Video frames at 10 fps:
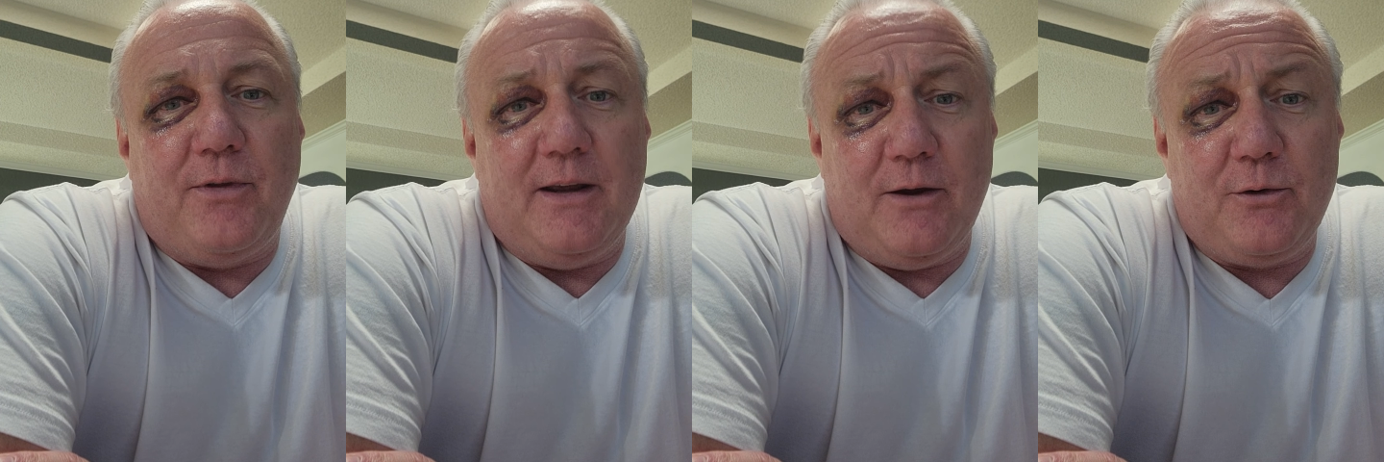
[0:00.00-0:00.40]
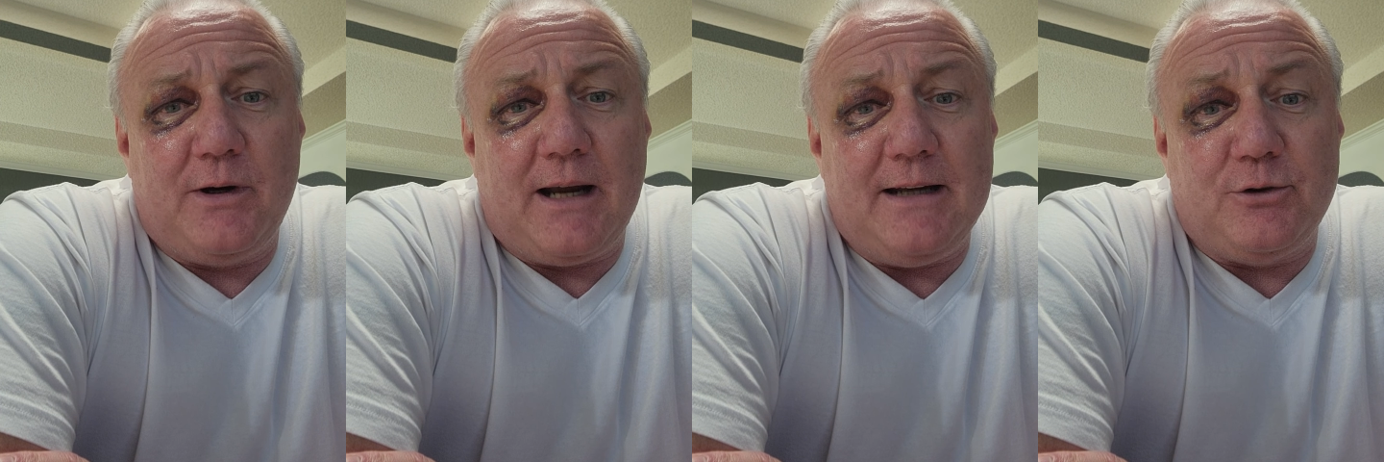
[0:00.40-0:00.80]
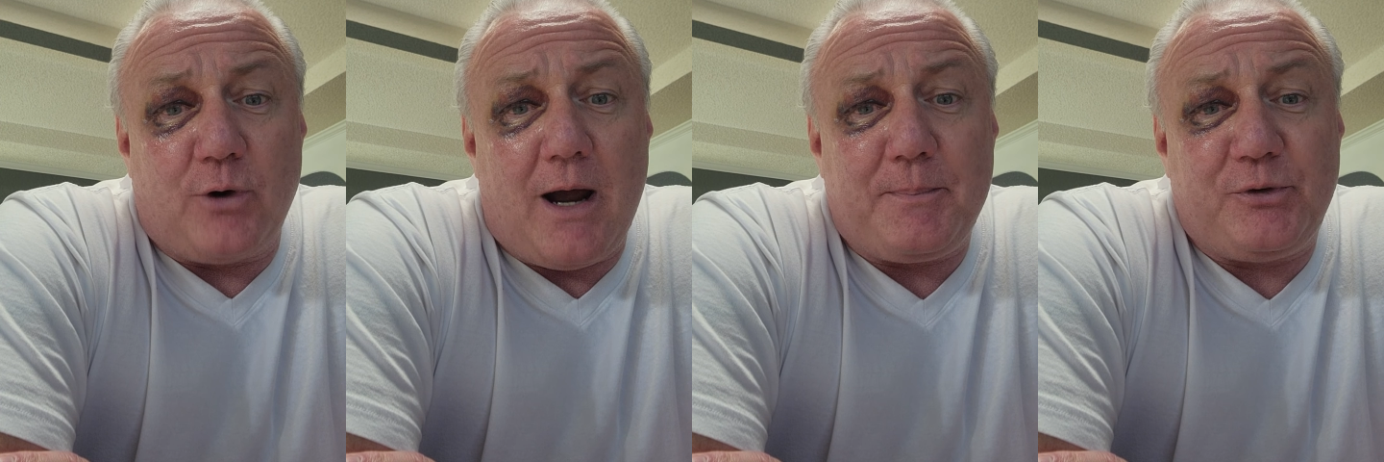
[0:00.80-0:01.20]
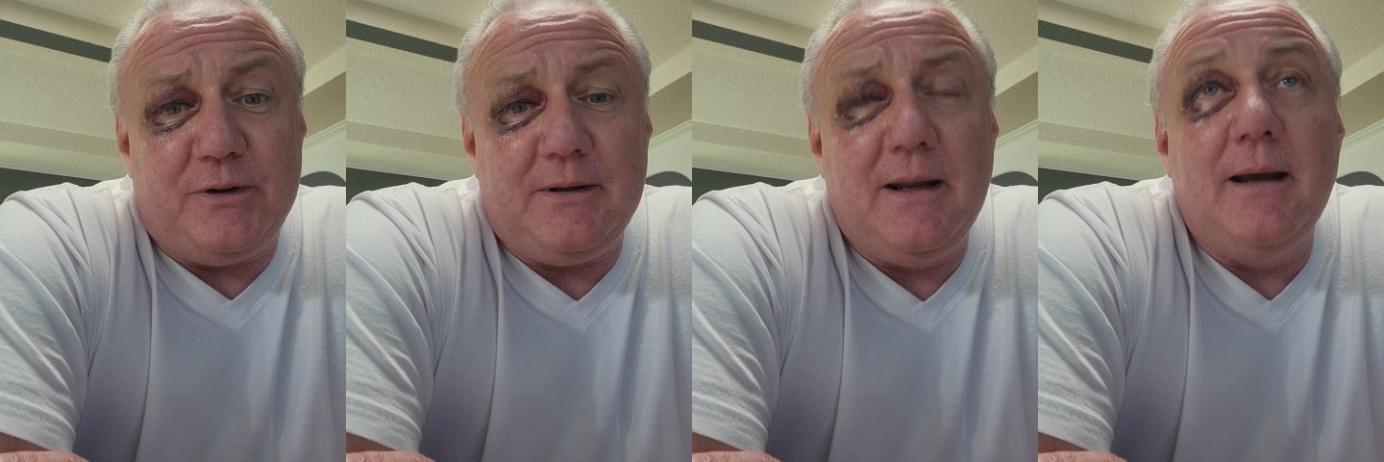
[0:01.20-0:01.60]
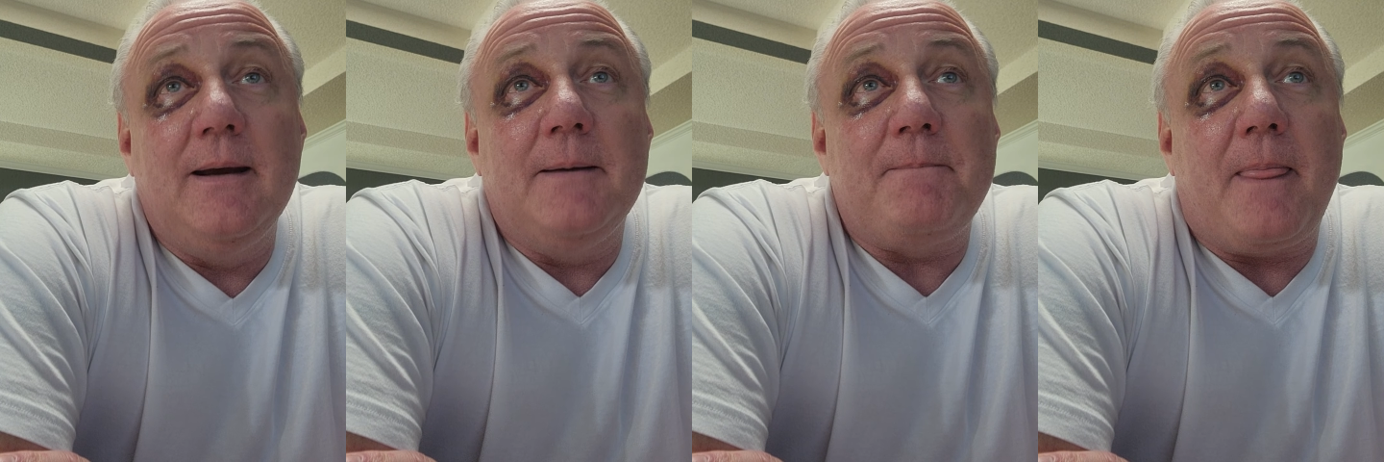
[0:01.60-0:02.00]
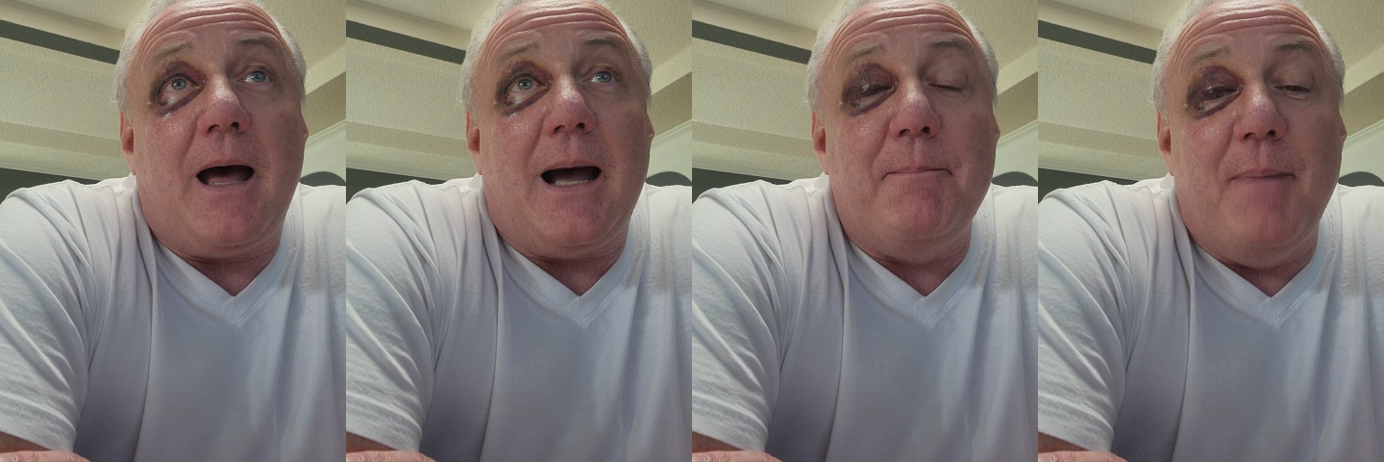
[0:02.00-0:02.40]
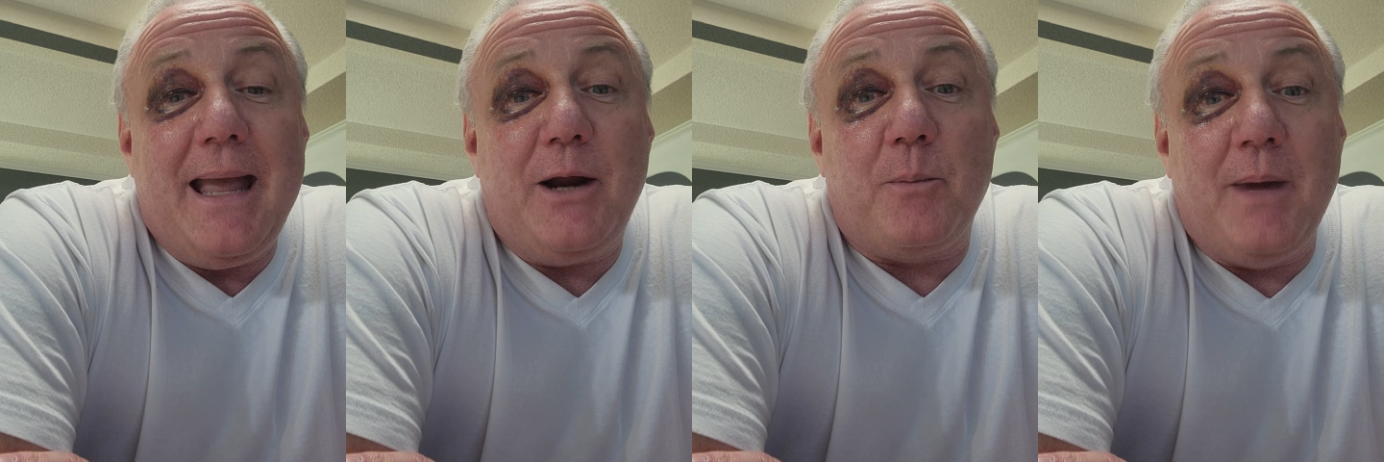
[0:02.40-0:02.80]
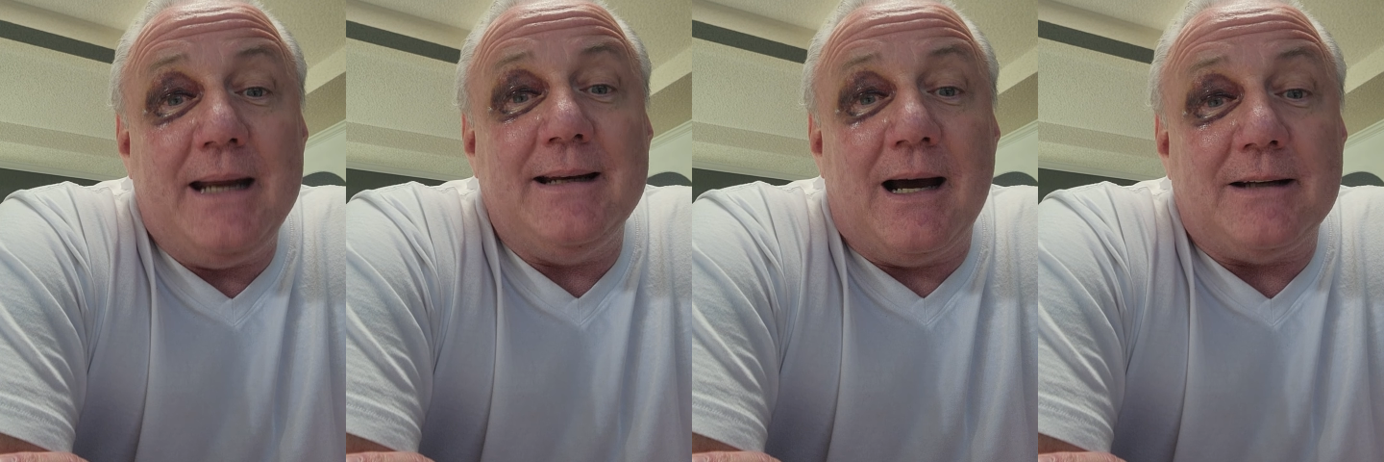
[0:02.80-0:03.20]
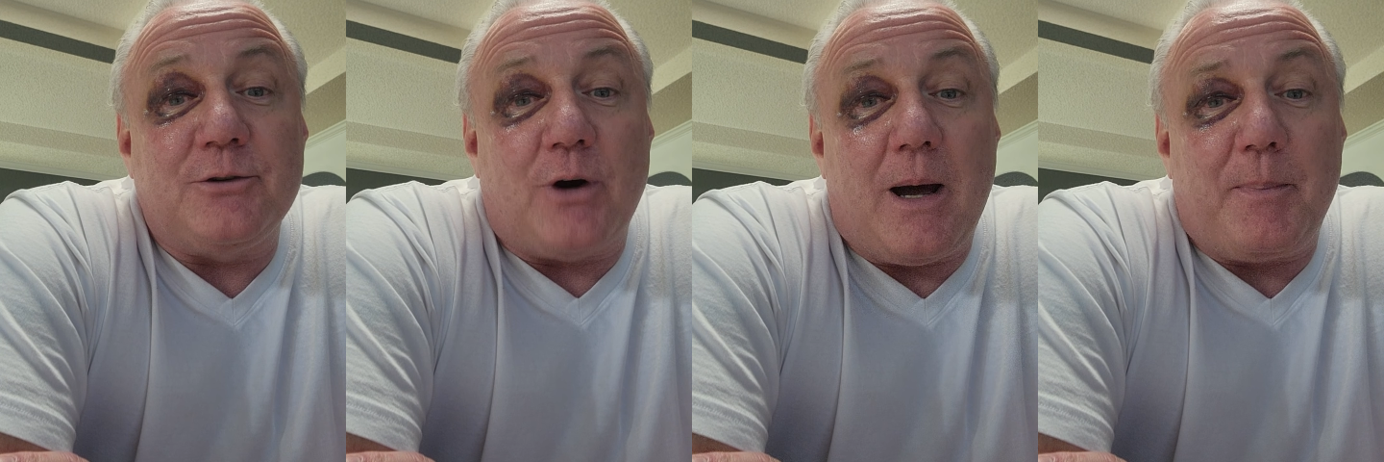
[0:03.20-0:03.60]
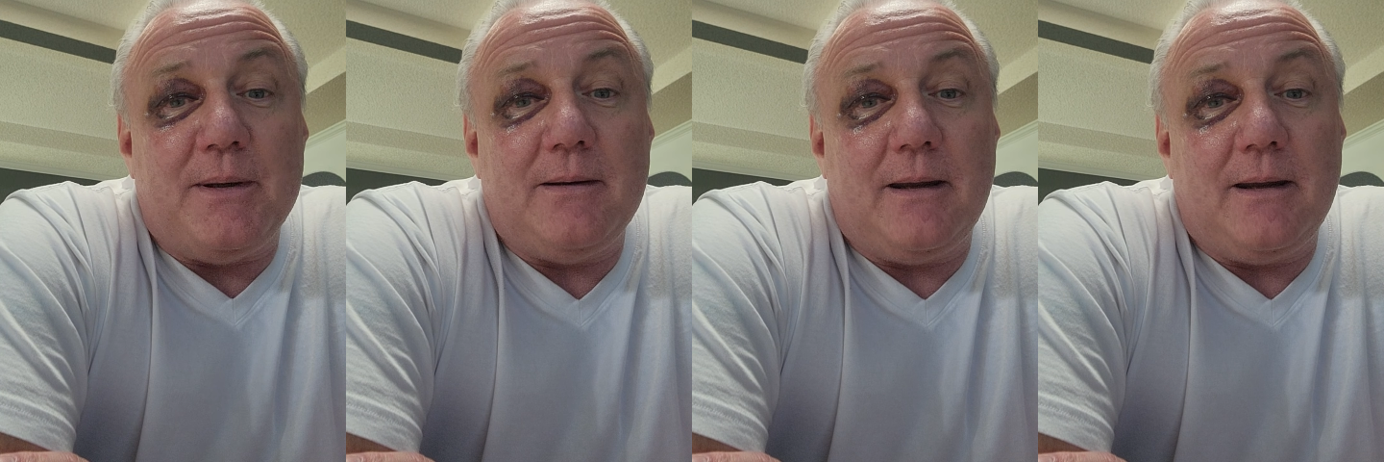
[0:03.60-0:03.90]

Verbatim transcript: the other guy drops it, I may or may not drop it.